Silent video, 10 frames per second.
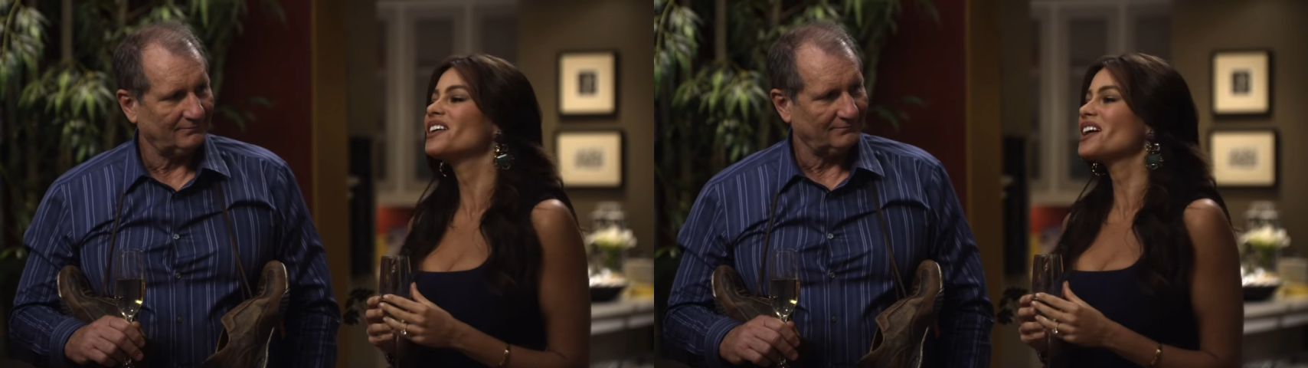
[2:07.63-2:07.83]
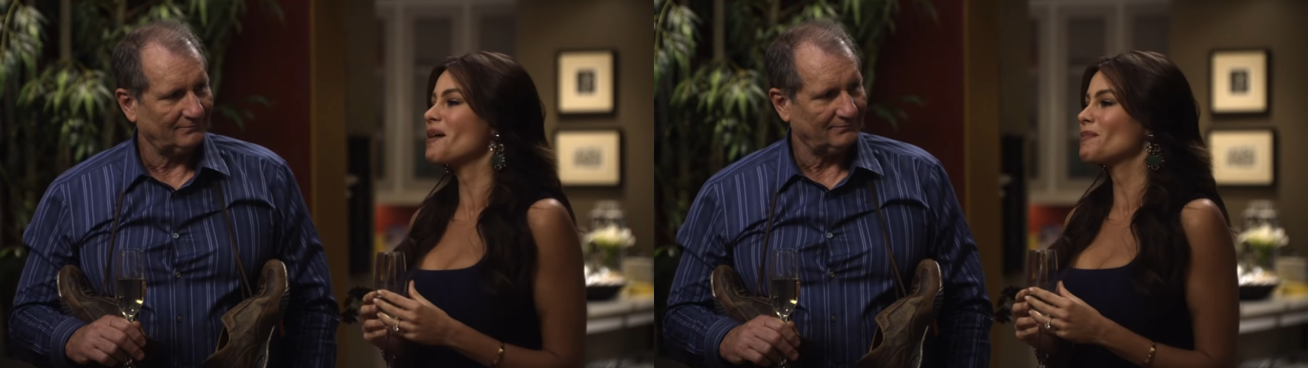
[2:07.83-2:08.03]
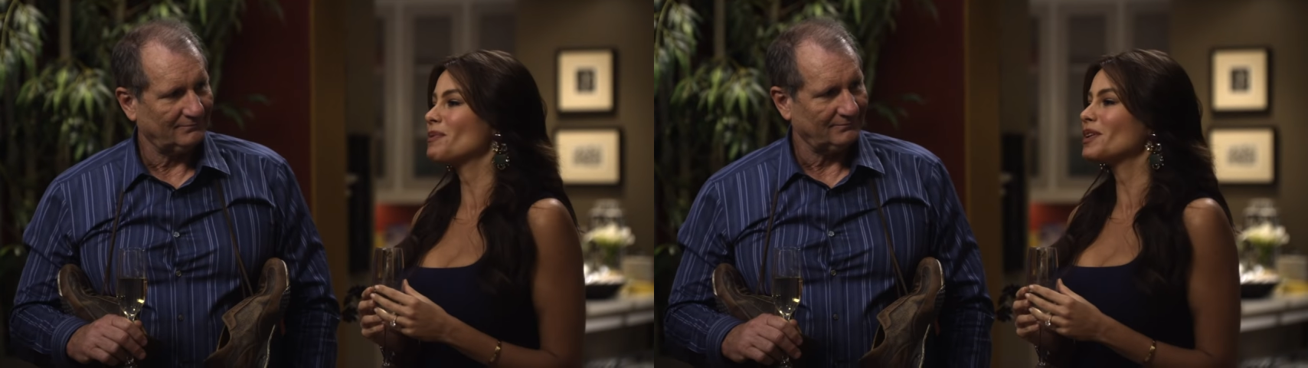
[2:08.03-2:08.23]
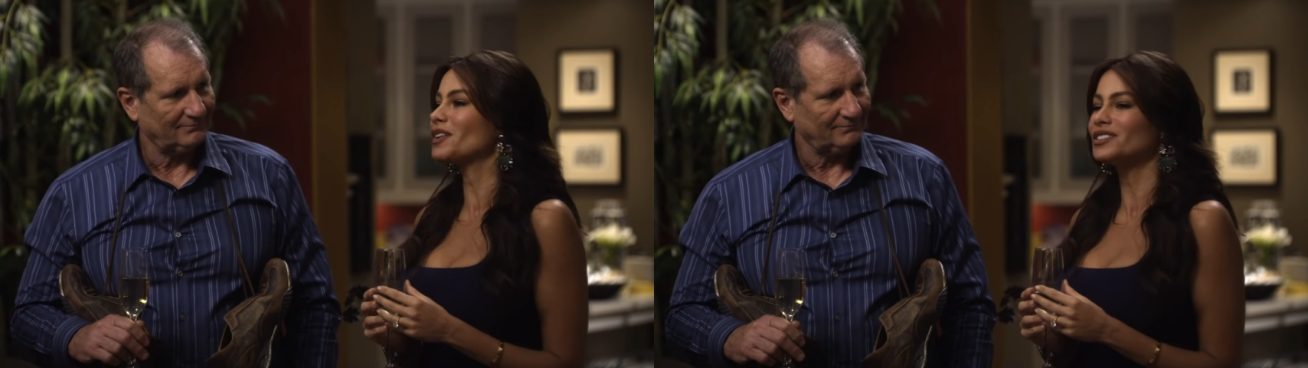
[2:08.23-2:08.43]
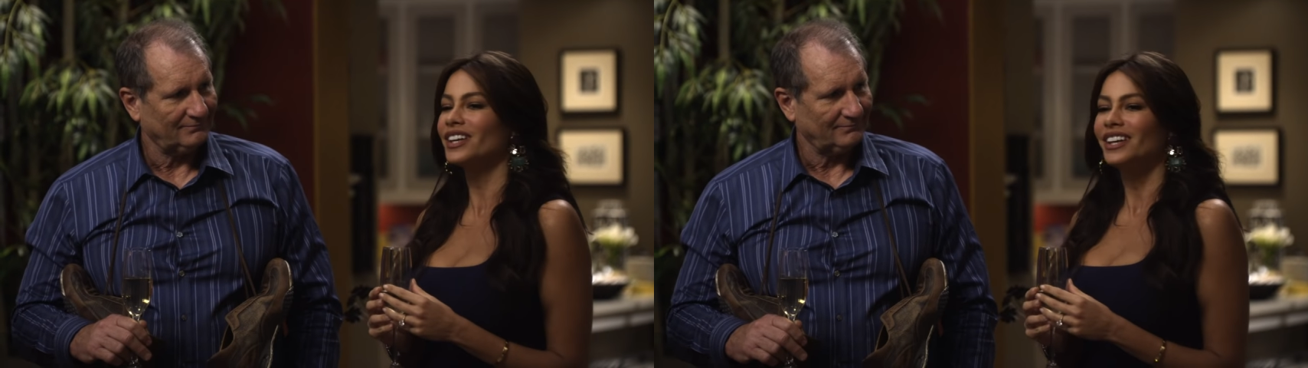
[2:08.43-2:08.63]
Speaker 1: very happy
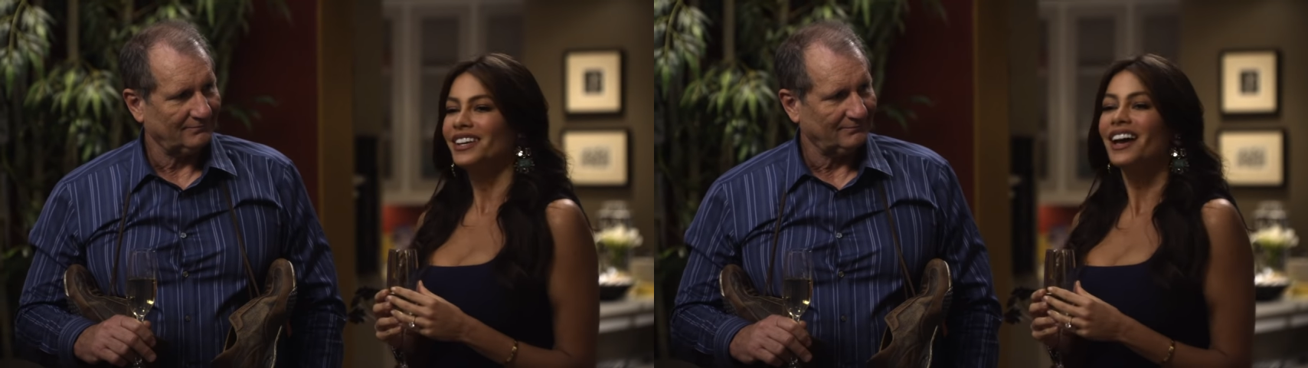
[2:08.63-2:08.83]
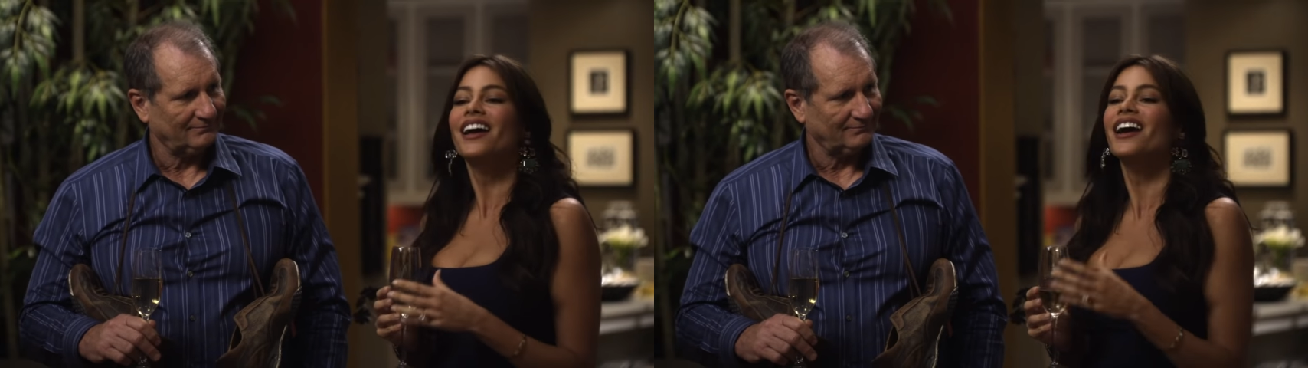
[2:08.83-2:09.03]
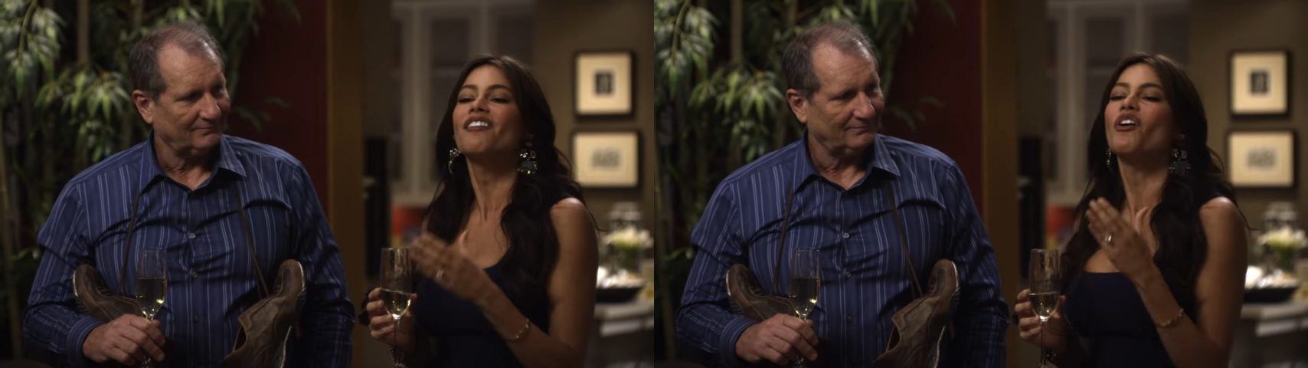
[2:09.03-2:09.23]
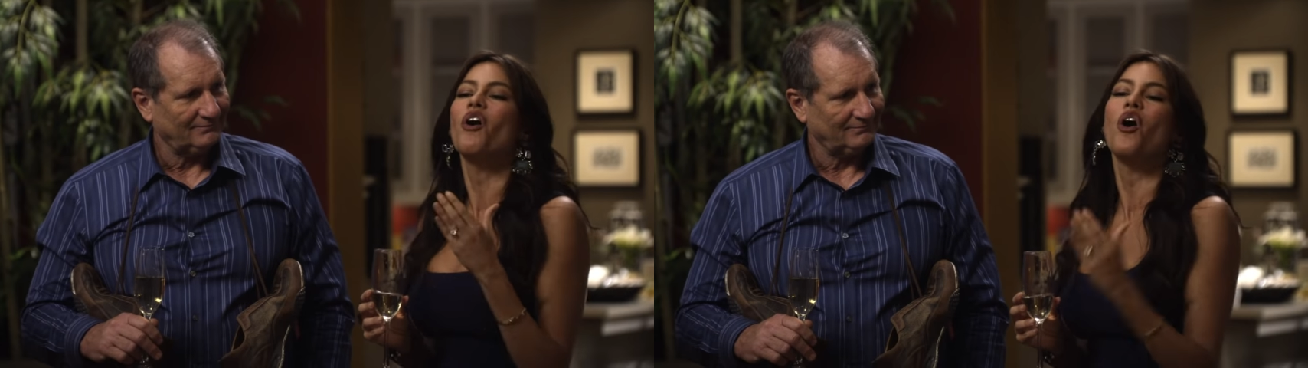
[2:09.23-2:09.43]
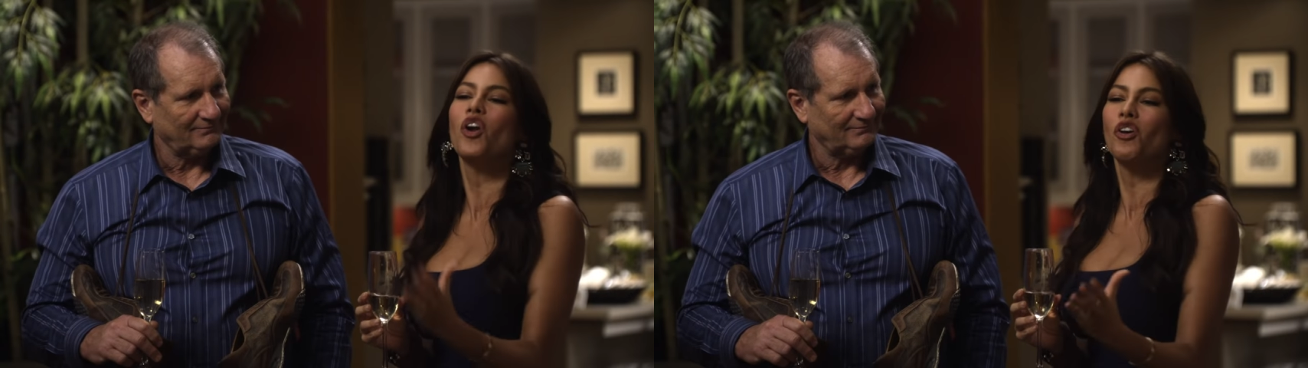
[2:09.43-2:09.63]
because I have
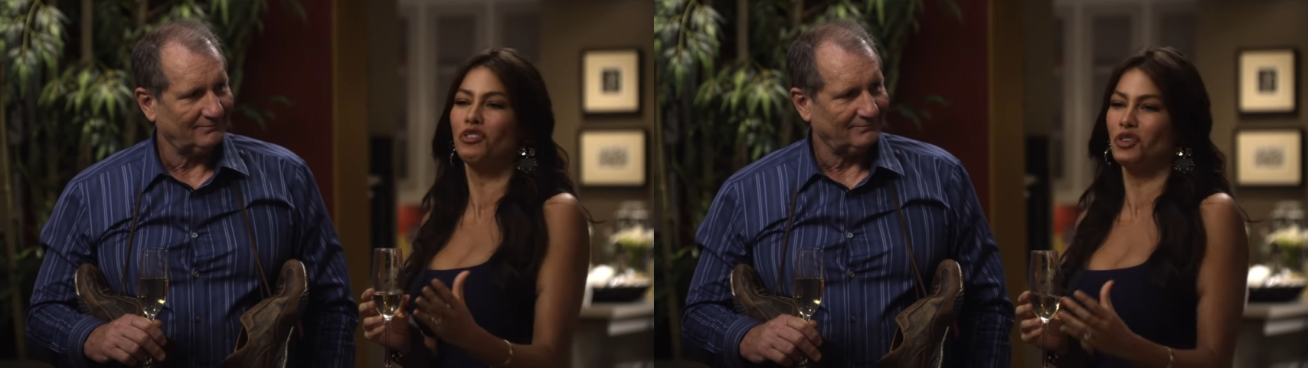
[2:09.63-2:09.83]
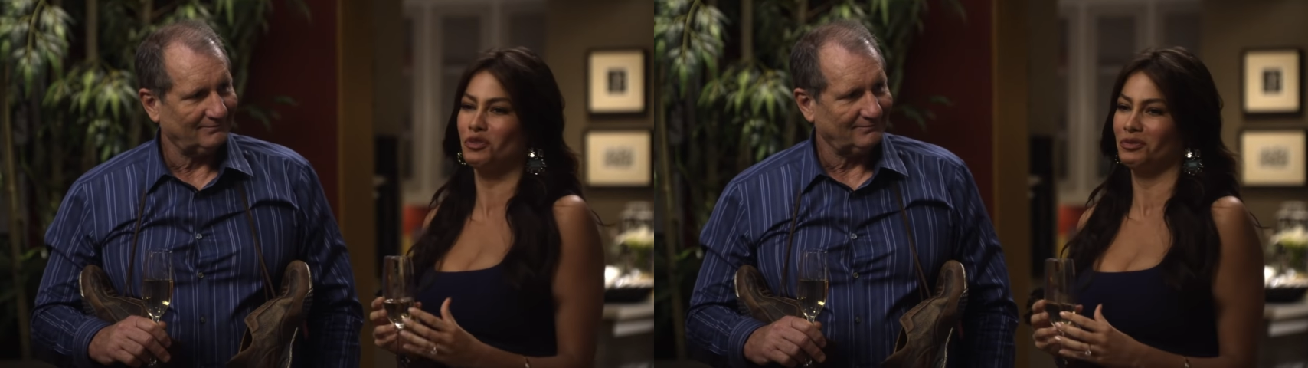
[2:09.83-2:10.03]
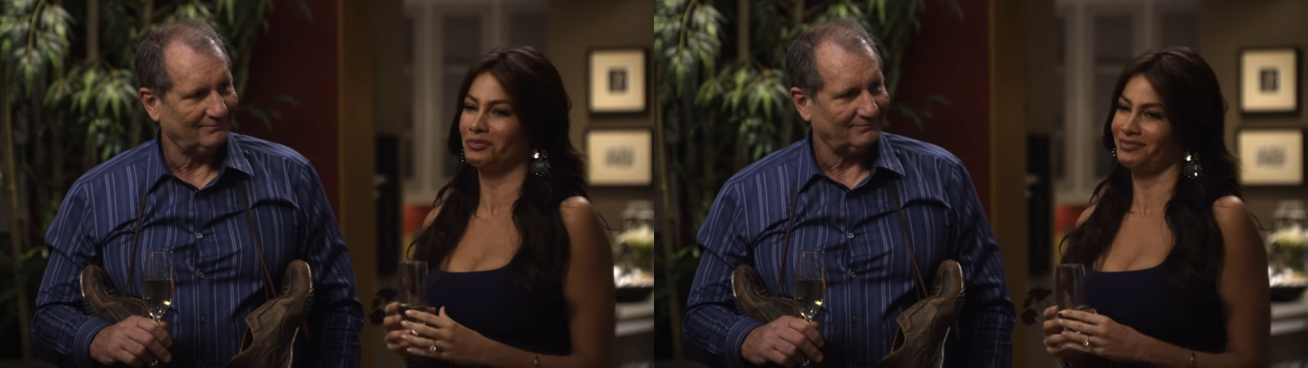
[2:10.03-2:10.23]
all of you.